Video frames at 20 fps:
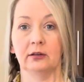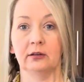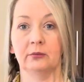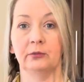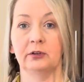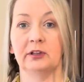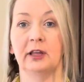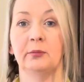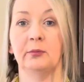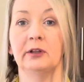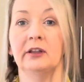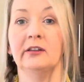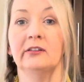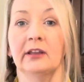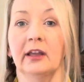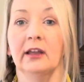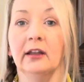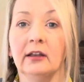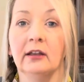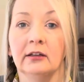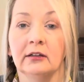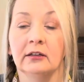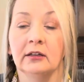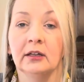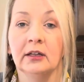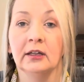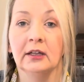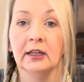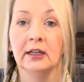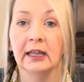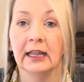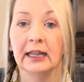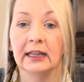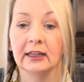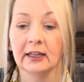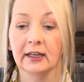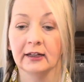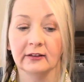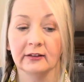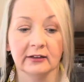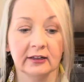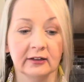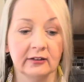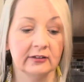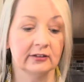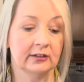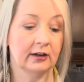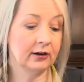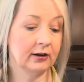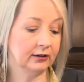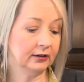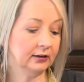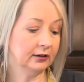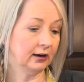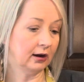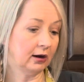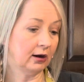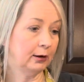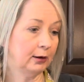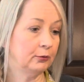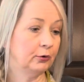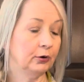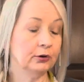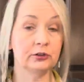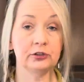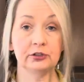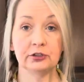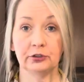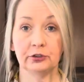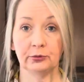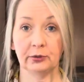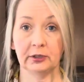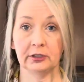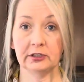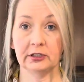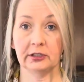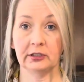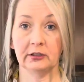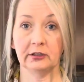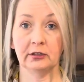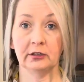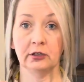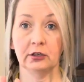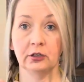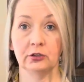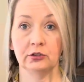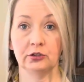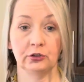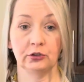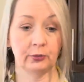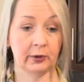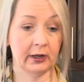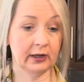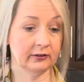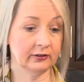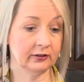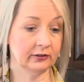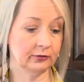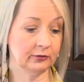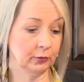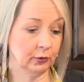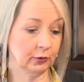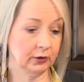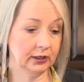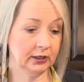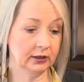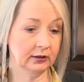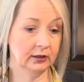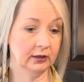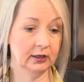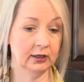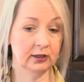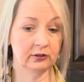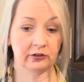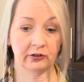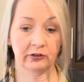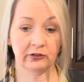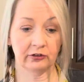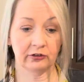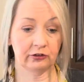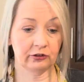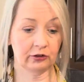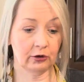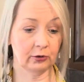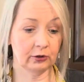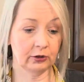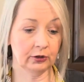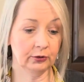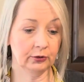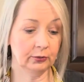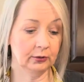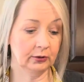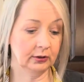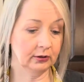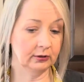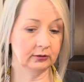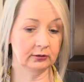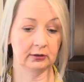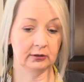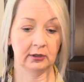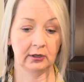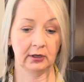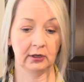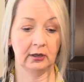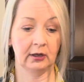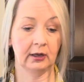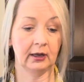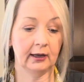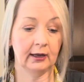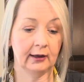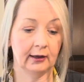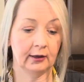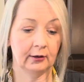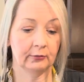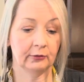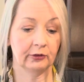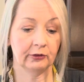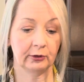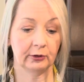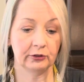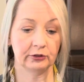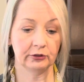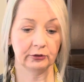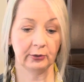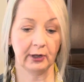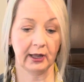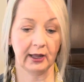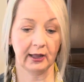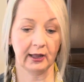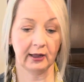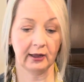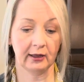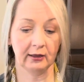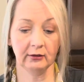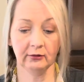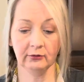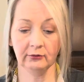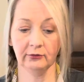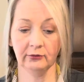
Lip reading: with that being said, let's get started. I'm going to do it 2 ways this morning, just to show you. So I do have